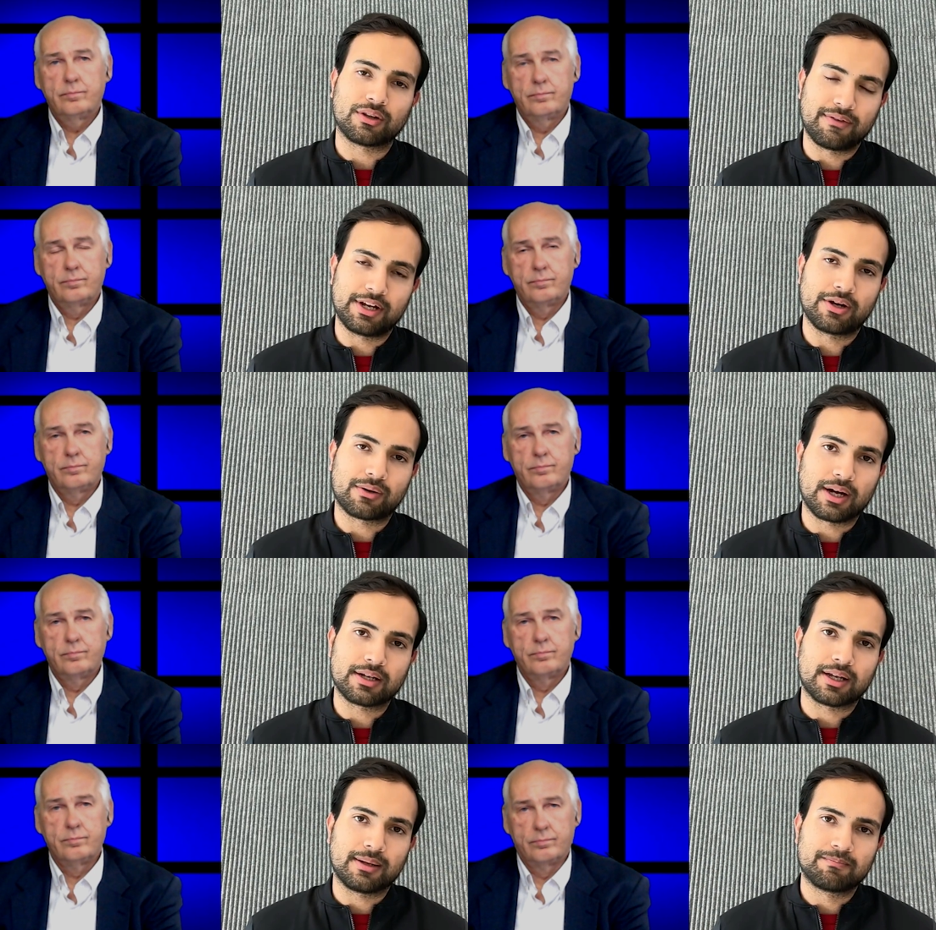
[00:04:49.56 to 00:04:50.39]
Speaker 1: the video
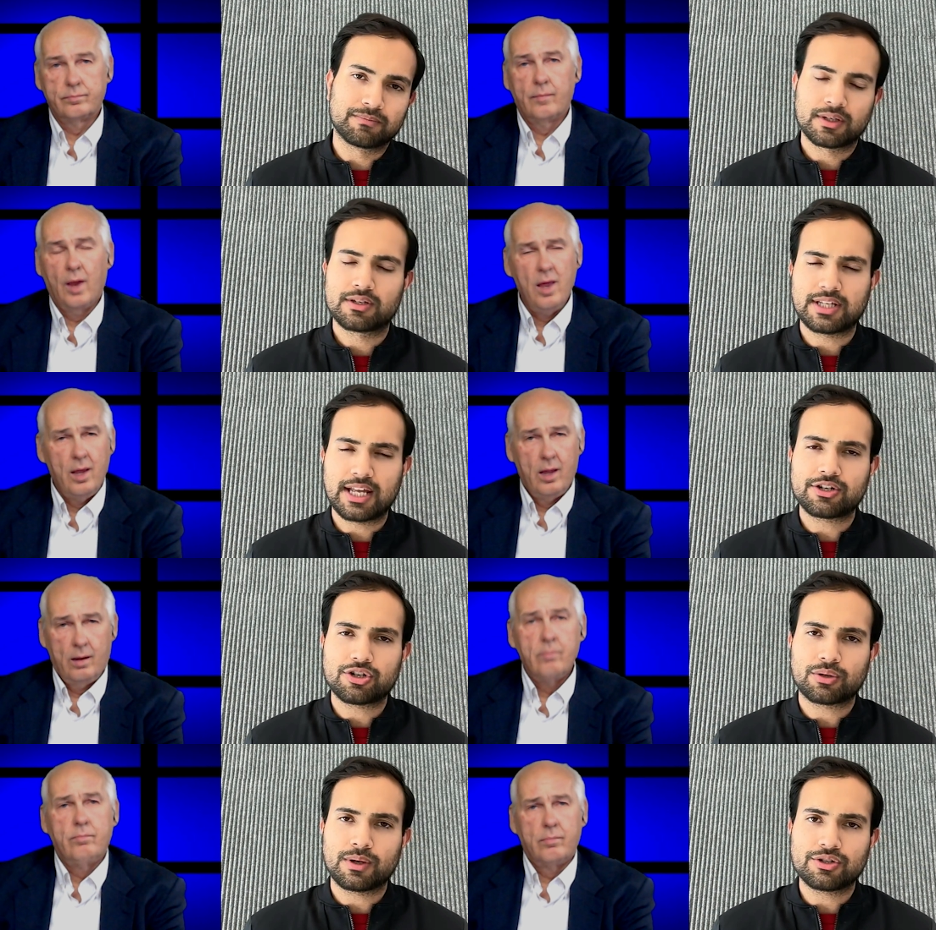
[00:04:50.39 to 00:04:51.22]
content. Does that answer
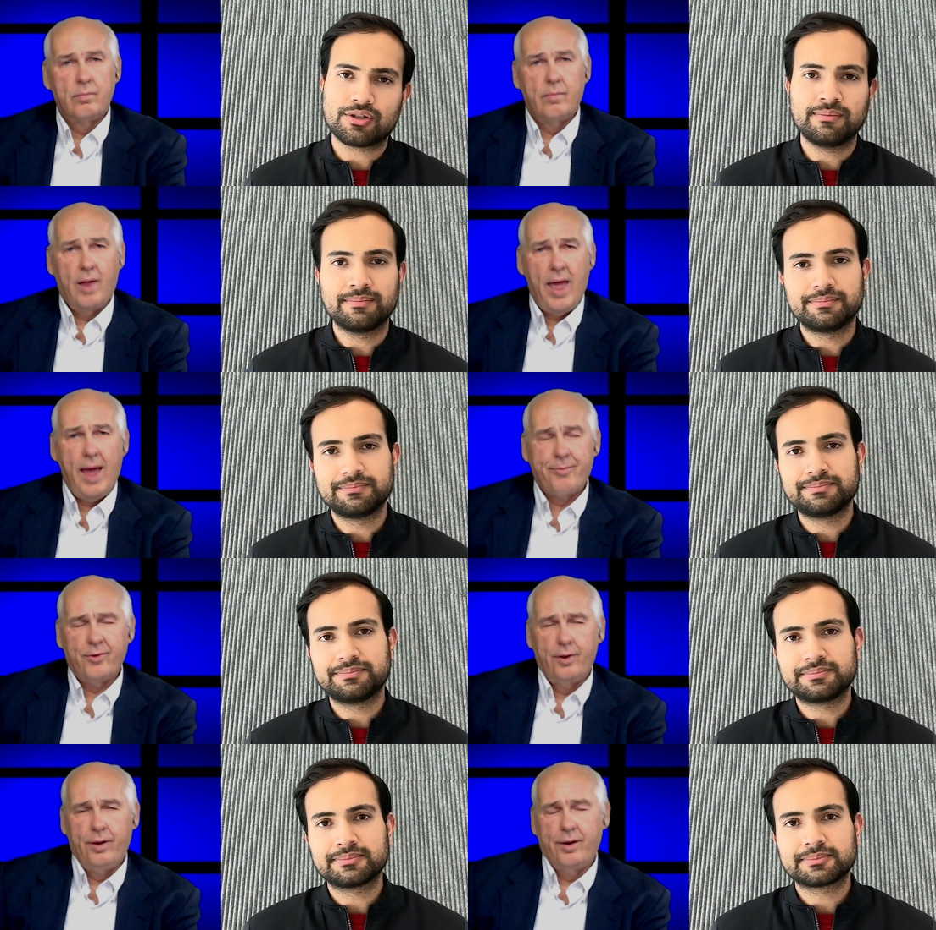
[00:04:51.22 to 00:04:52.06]
your question?
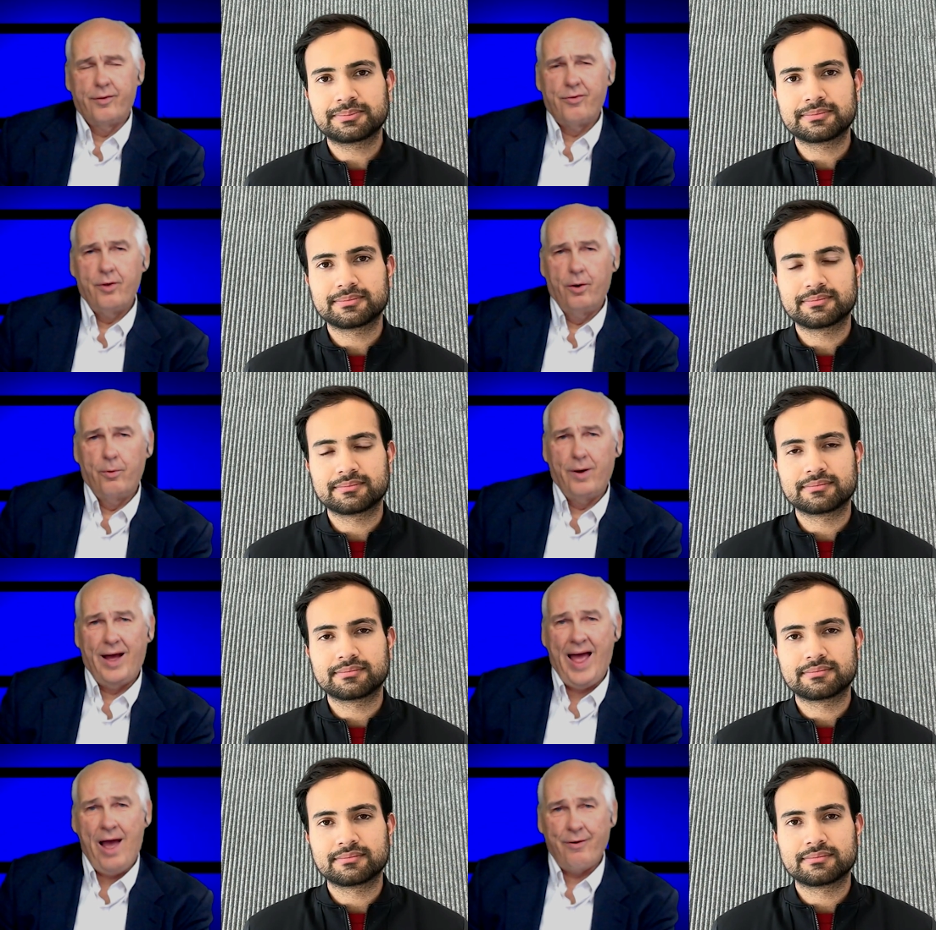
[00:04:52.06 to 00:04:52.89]
Speaker 2: Absolutely. So,
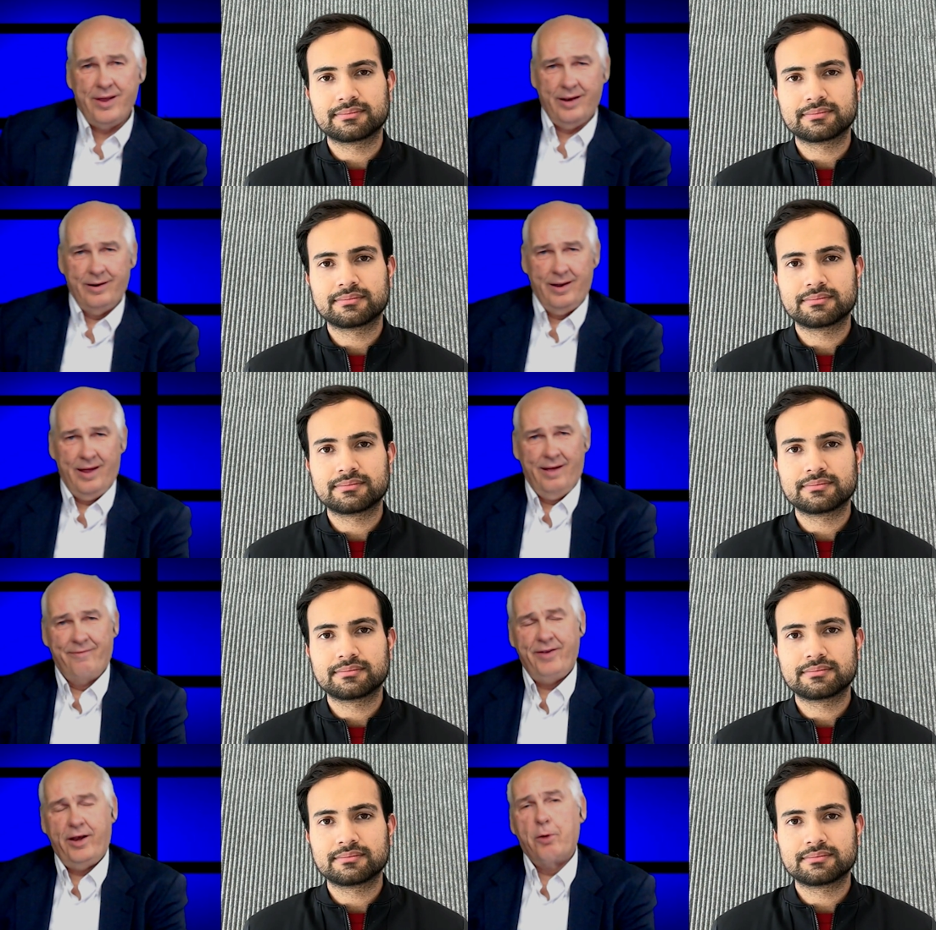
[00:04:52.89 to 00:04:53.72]
uh, how can
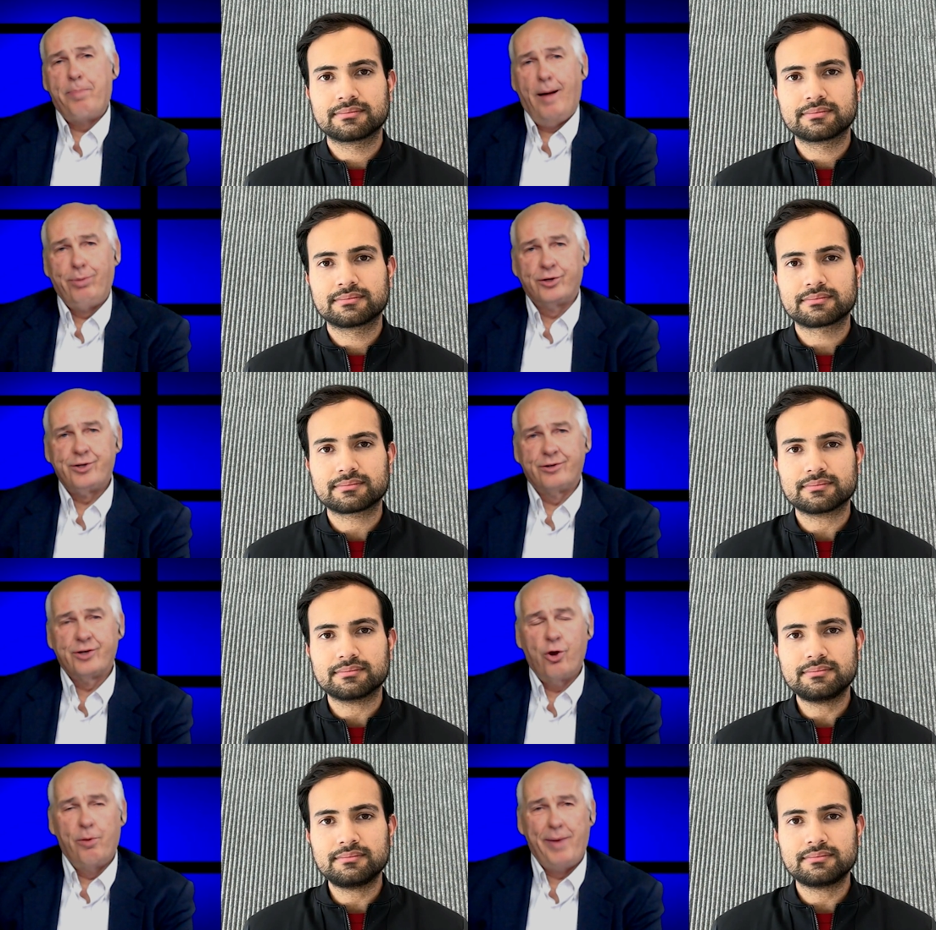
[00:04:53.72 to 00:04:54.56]
uh, video
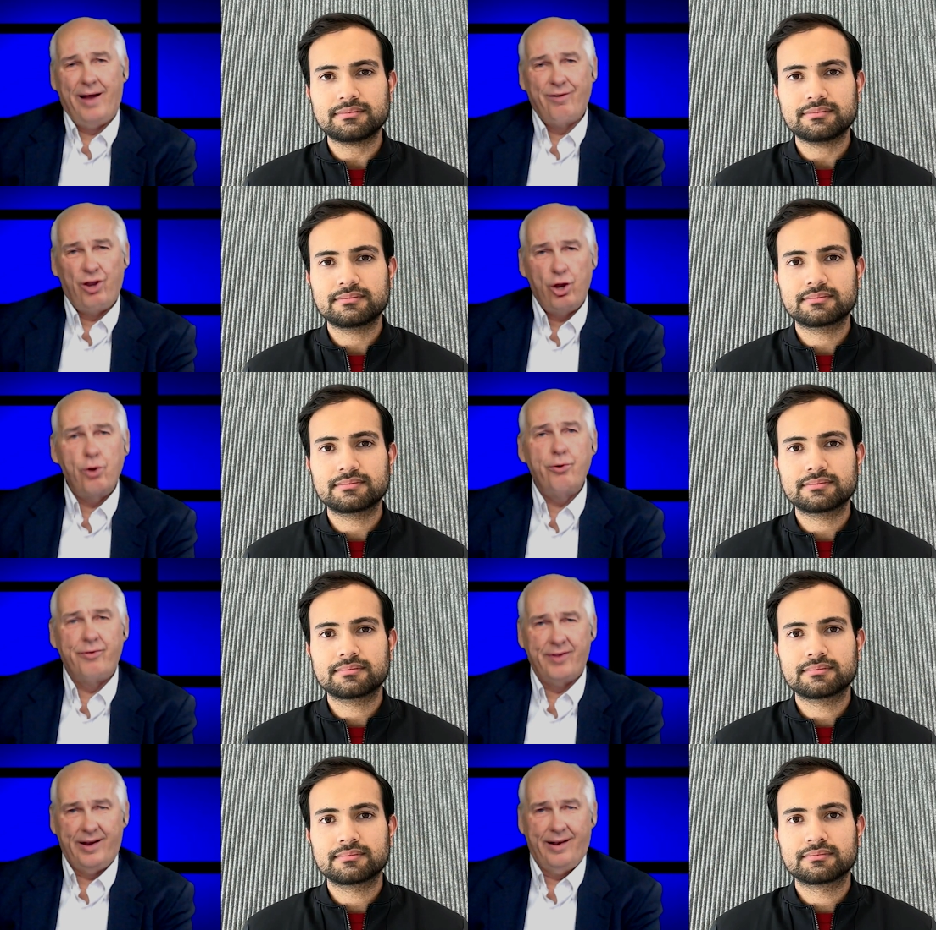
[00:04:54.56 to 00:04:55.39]
publishers go about
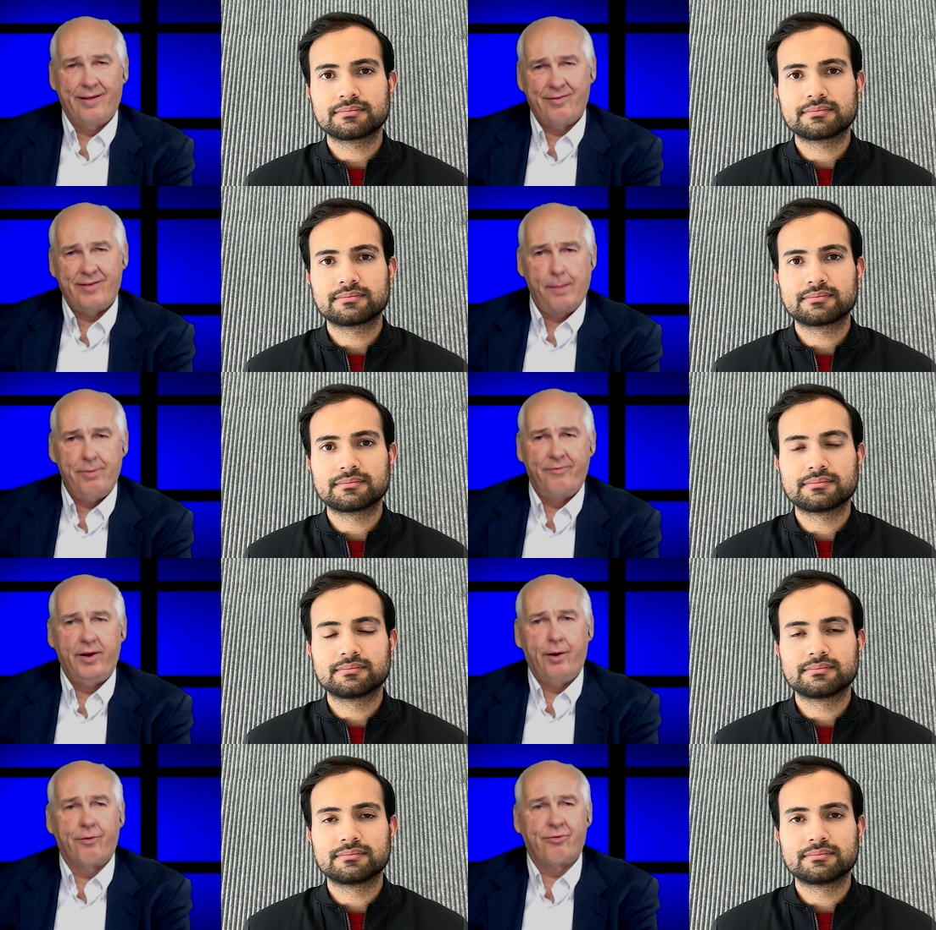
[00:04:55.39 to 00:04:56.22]
using this type of
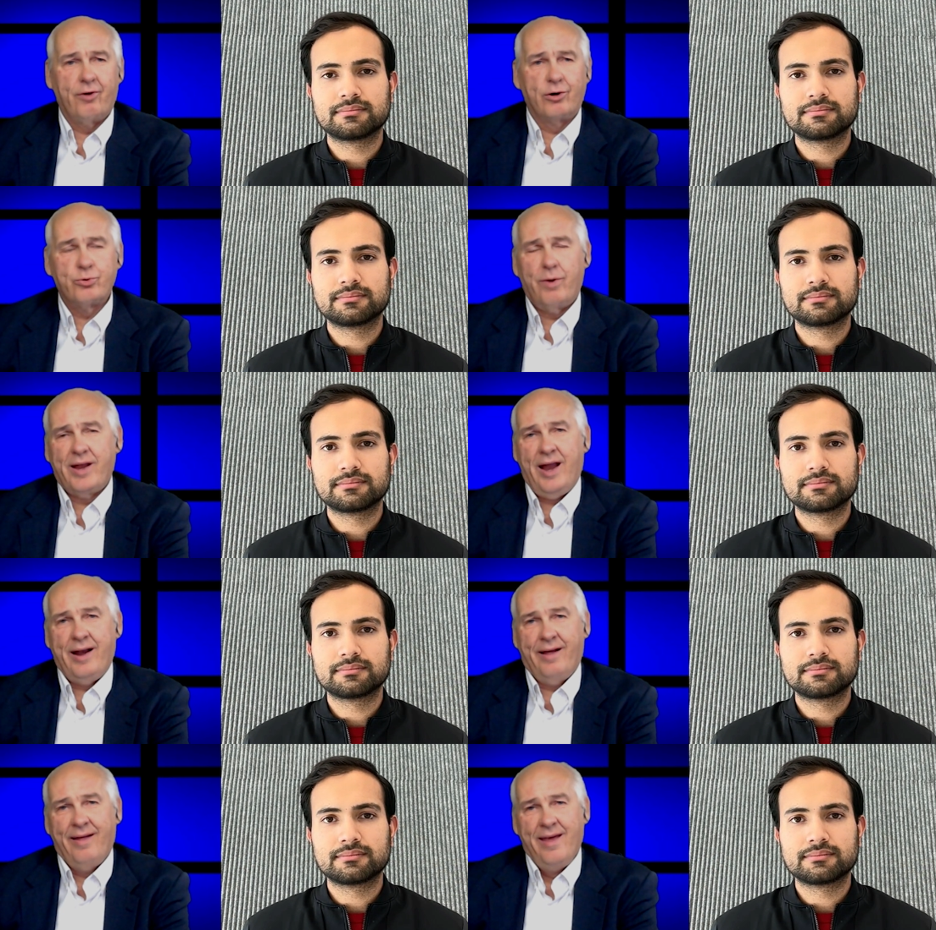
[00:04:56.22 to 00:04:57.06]
video search? What
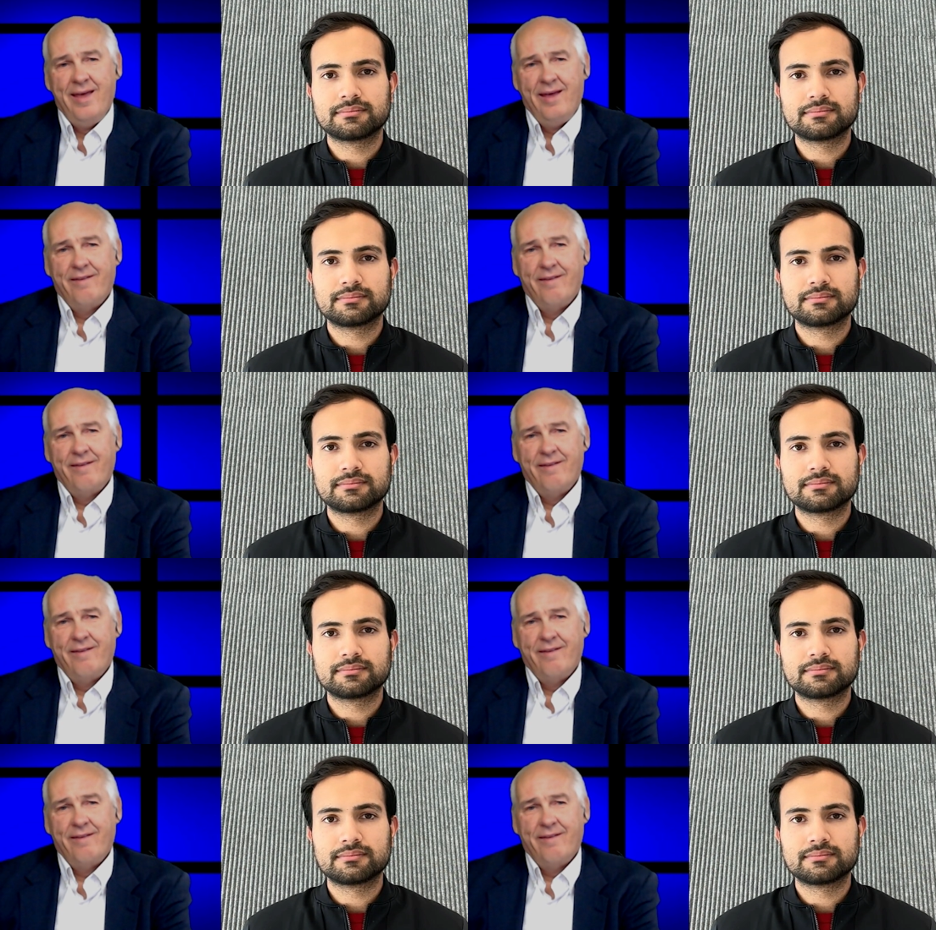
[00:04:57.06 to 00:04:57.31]
kind of